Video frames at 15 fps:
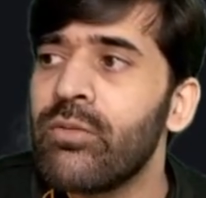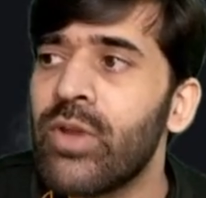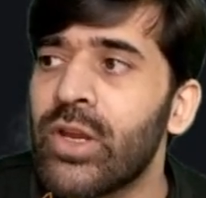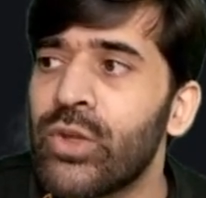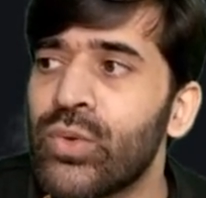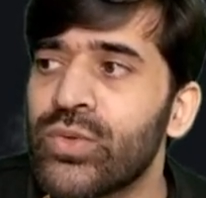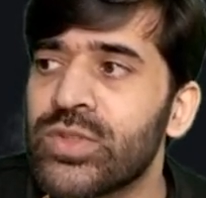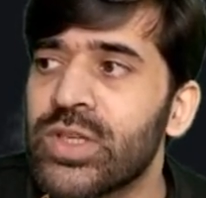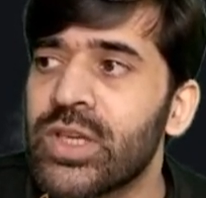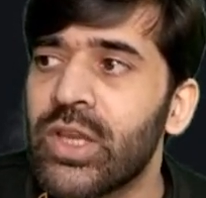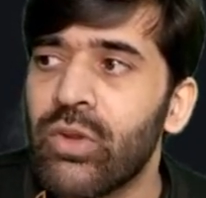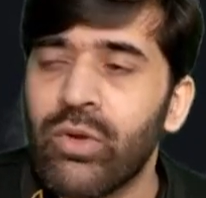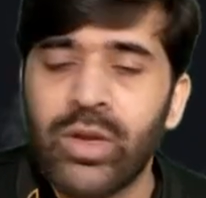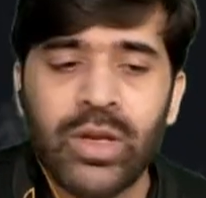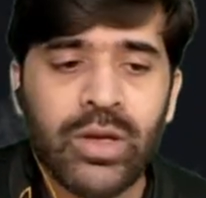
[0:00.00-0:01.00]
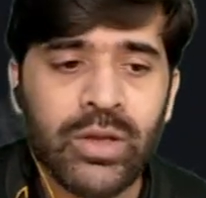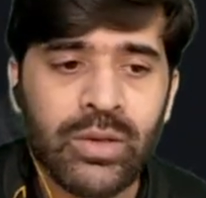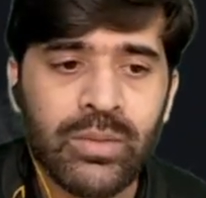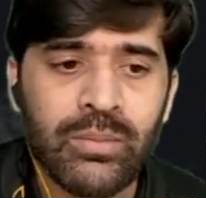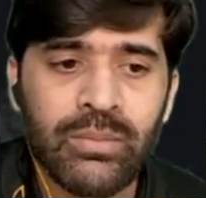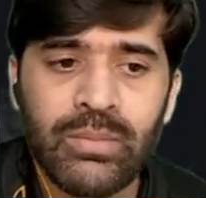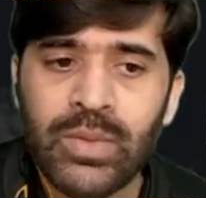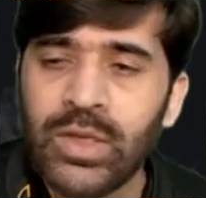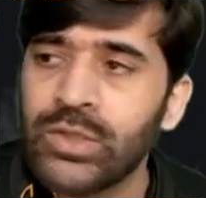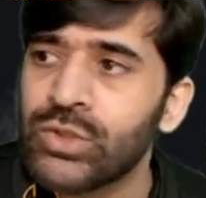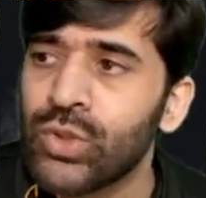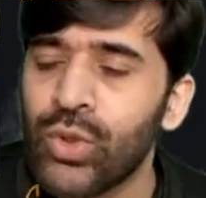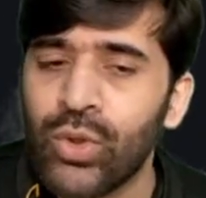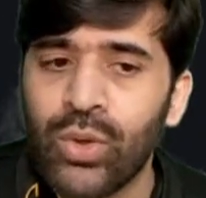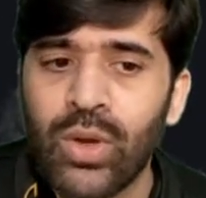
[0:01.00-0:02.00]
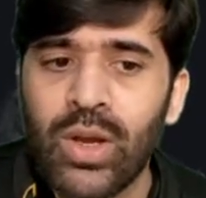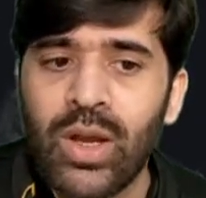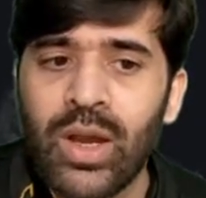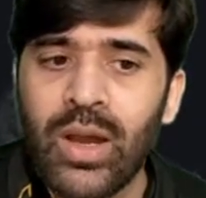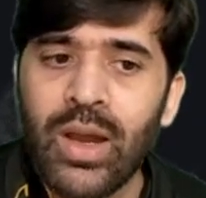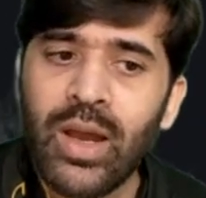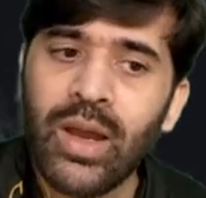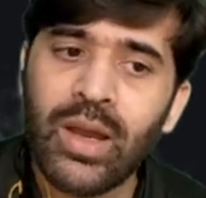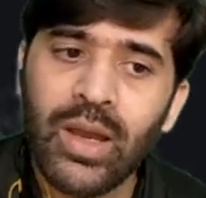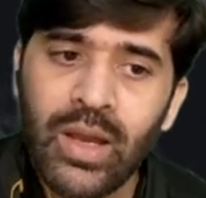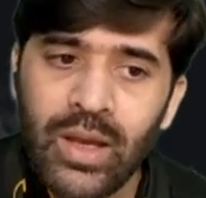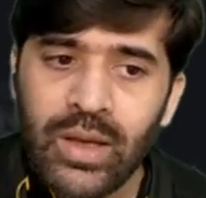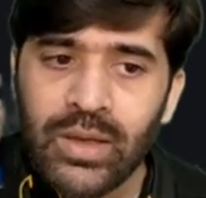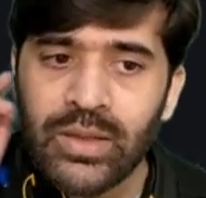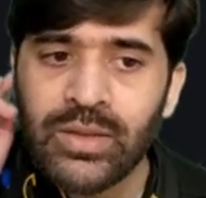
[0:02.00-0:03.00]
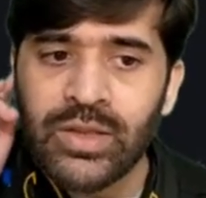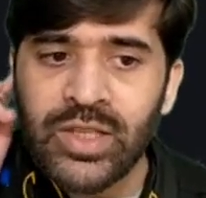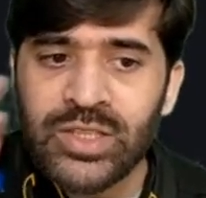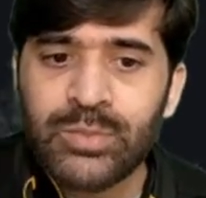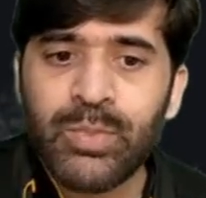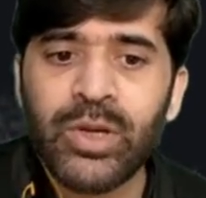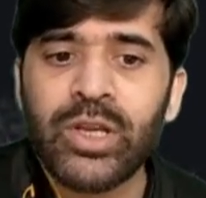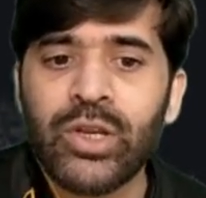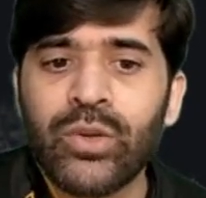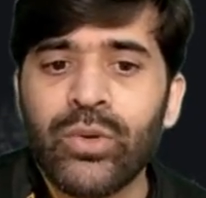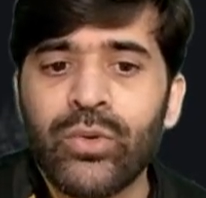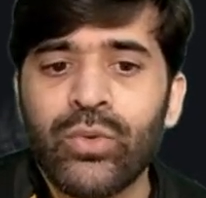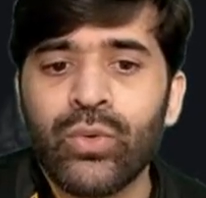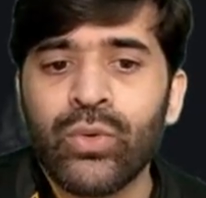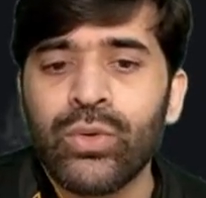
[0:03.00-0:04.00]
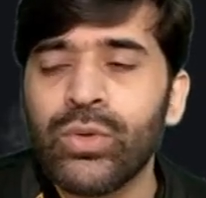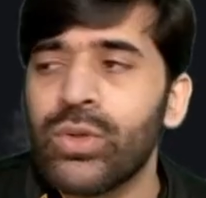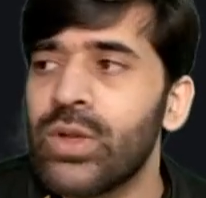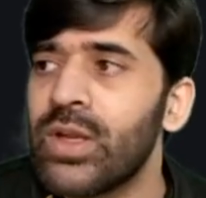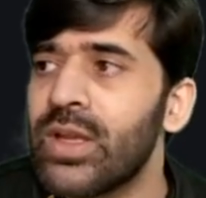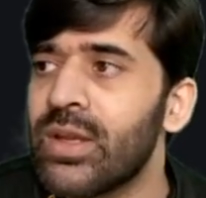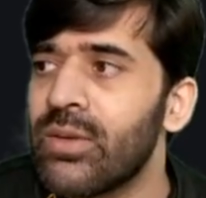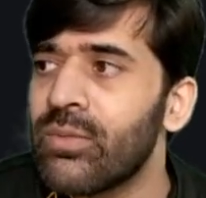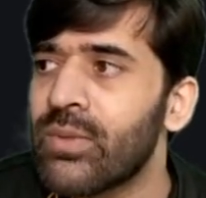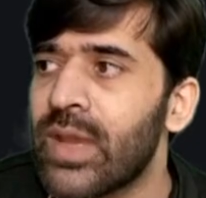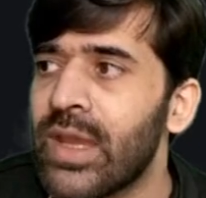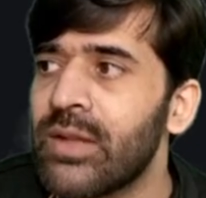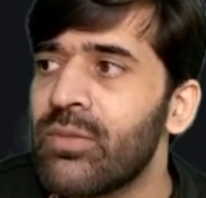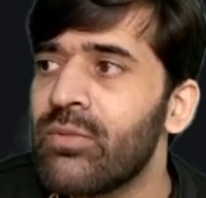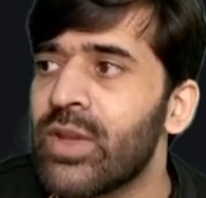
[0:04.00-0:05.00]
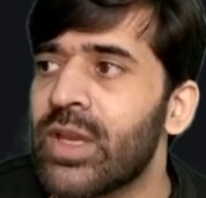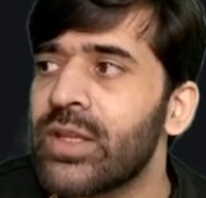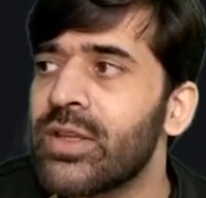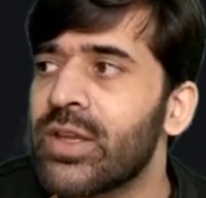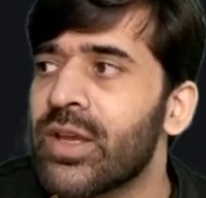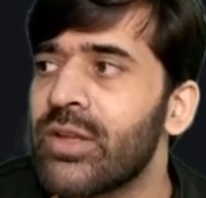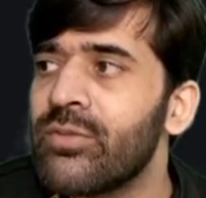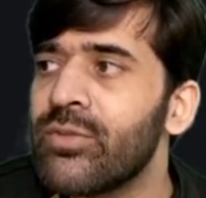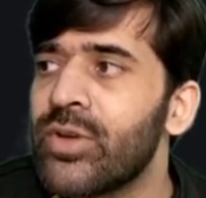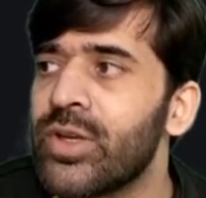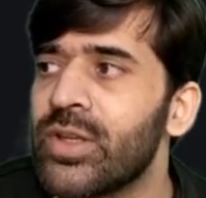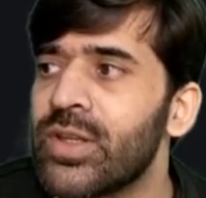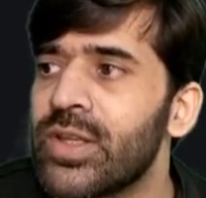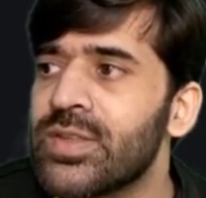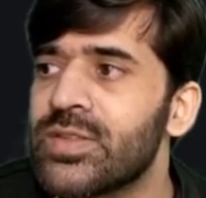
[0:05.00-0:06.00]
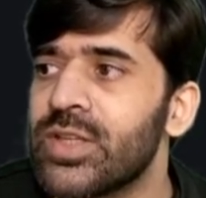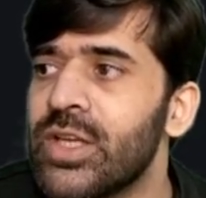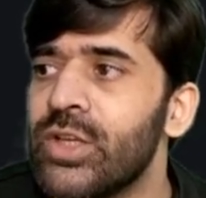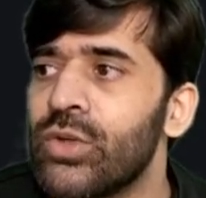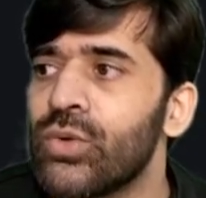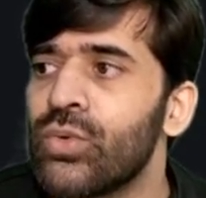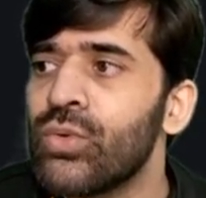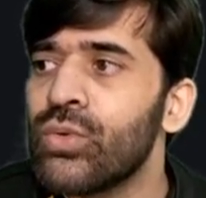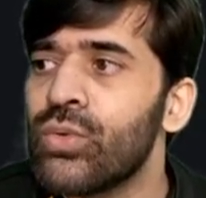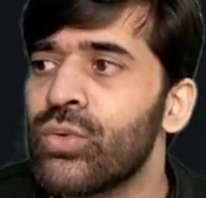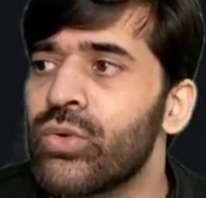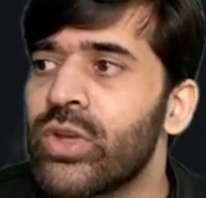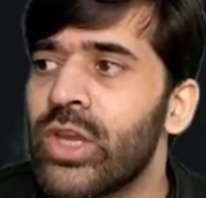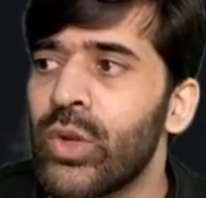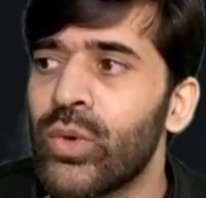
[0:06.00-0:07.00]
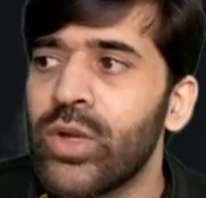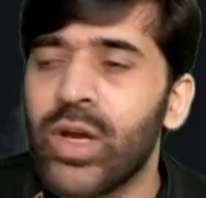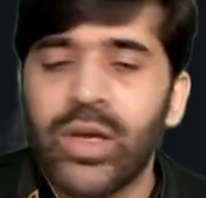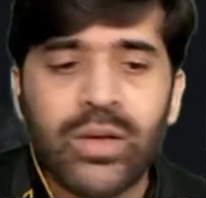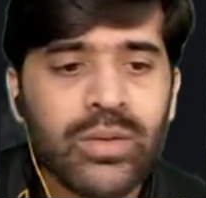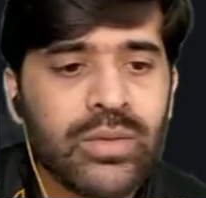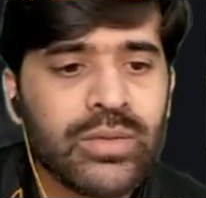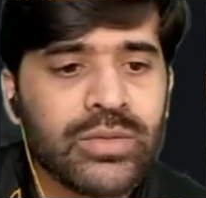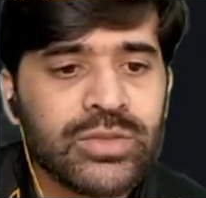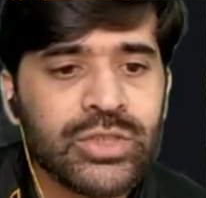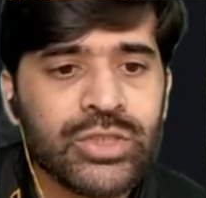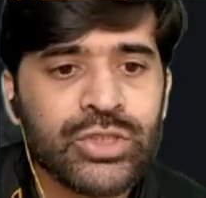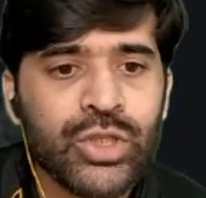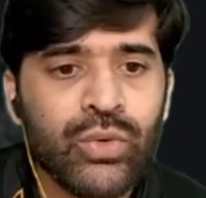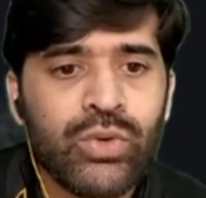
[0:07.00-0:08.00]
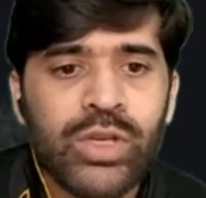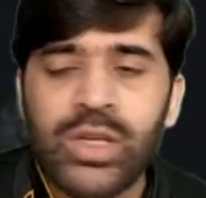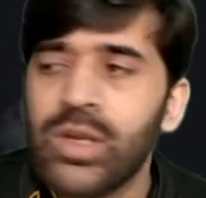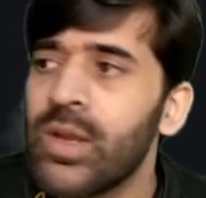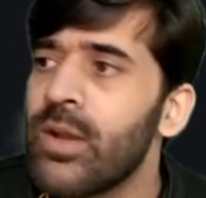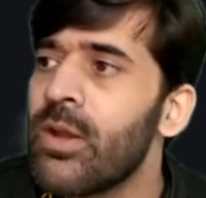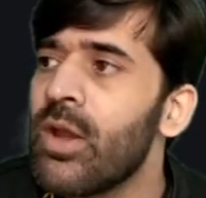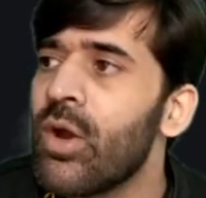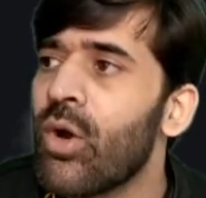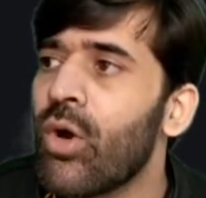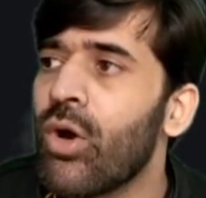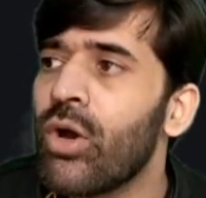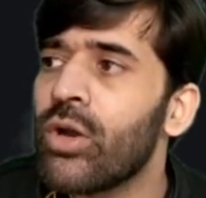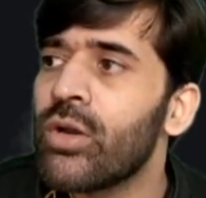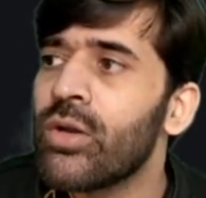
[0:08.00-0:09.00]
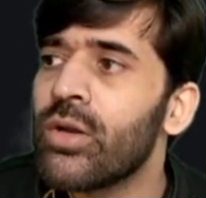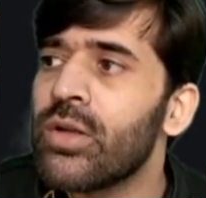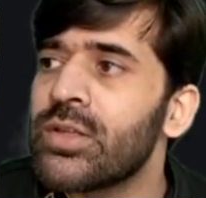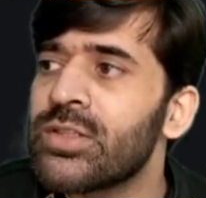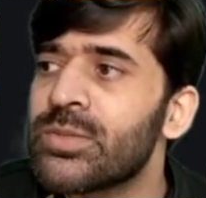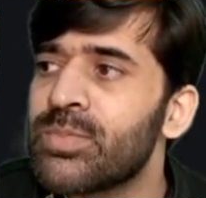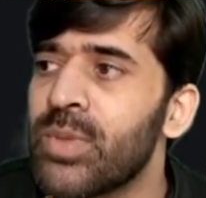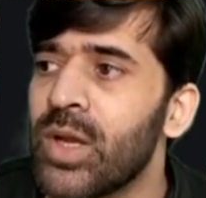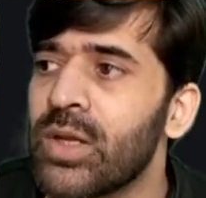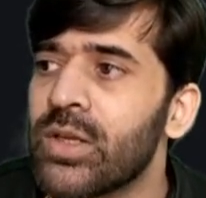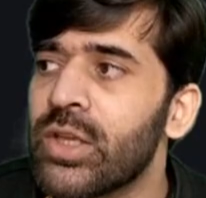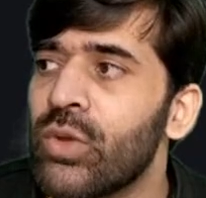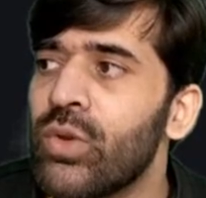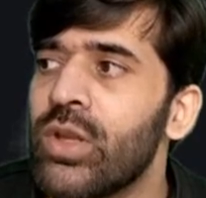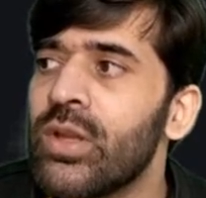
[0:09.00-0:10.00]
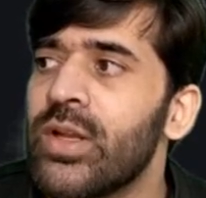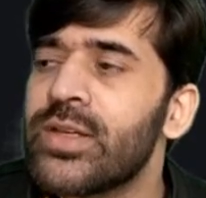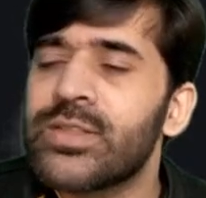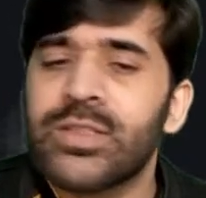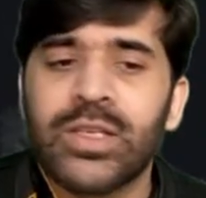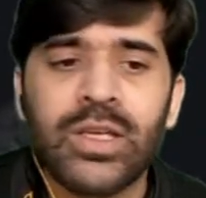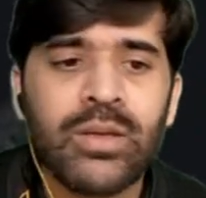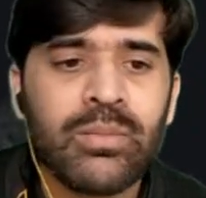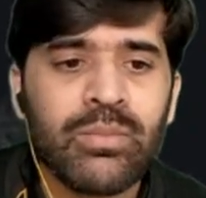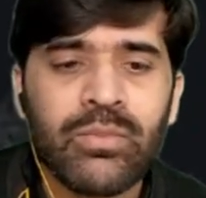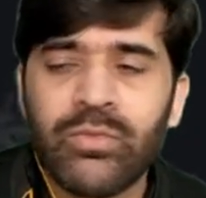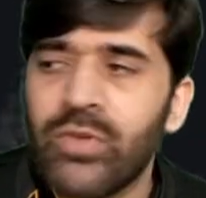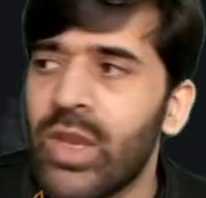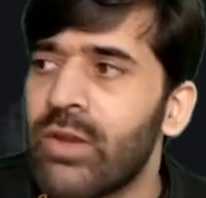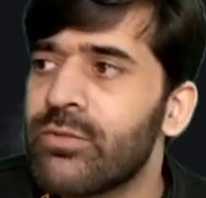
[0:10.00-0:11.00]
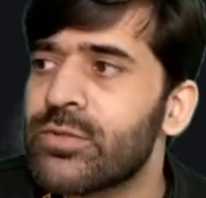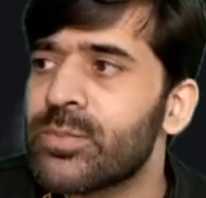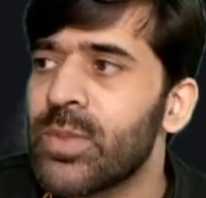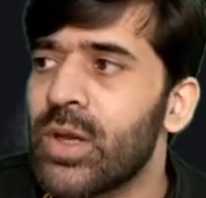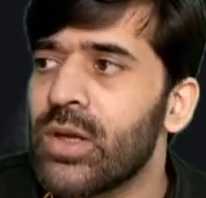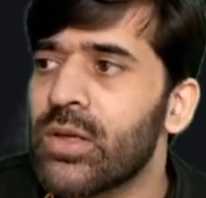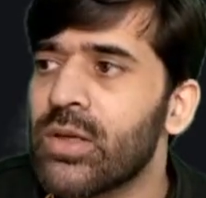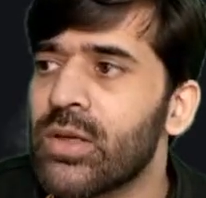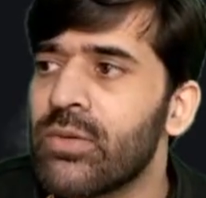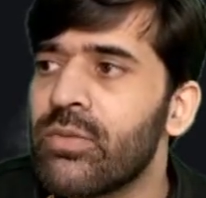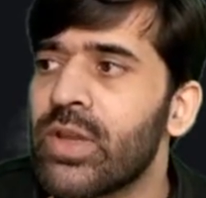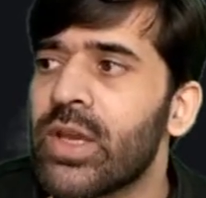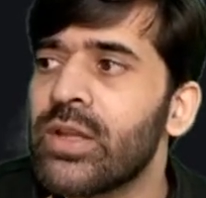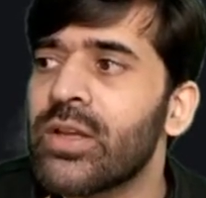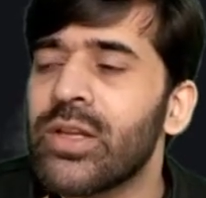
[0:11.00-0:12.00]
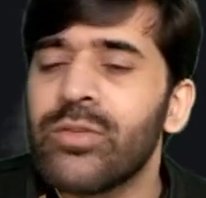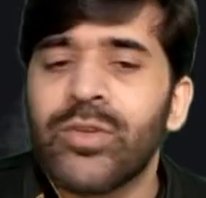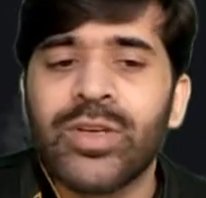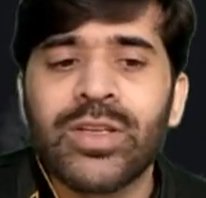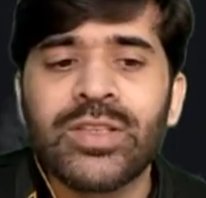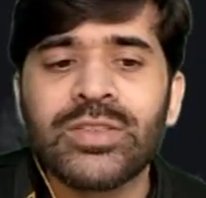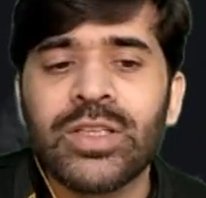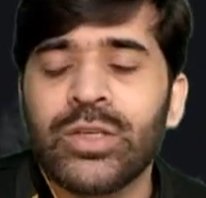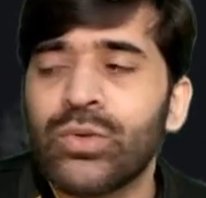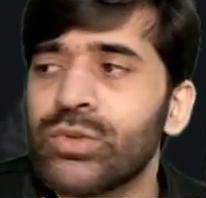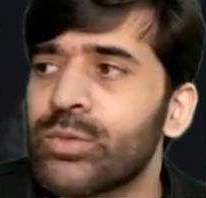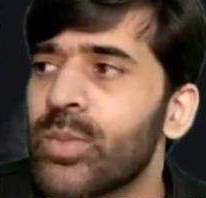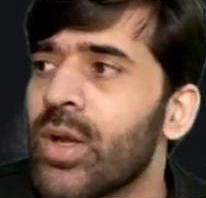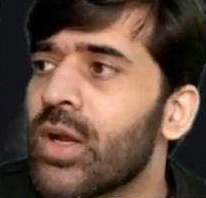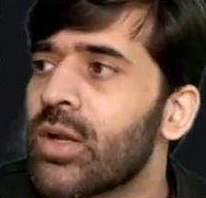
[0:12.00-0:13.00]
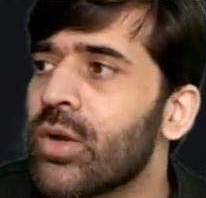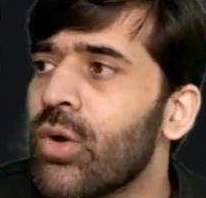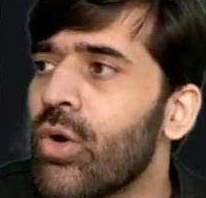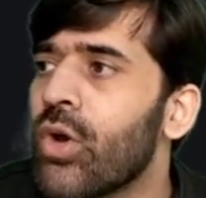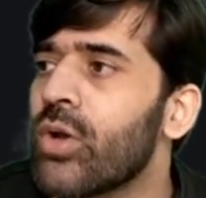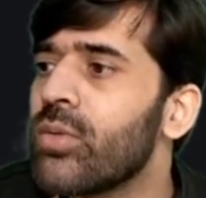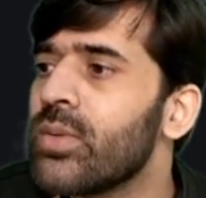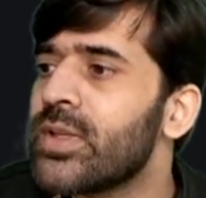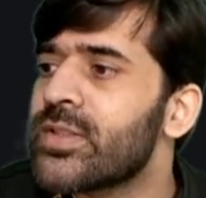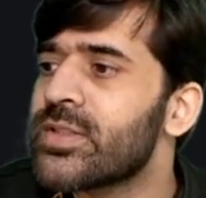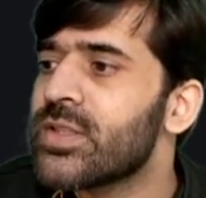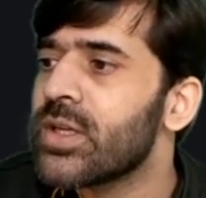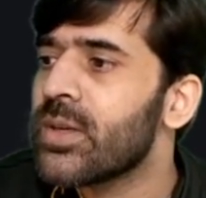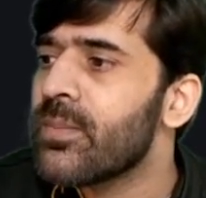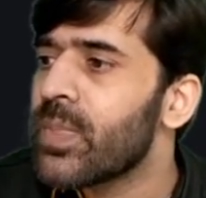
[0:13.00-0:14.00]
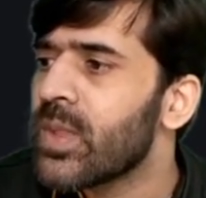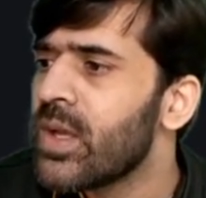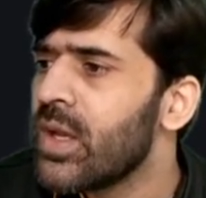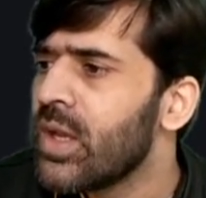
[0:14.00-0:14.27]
we are using Radar. So this particular rule we can convert this into Kirudar search query or Splunk query. Let's say we have Splunk, we can convert this into Splunk, or let's say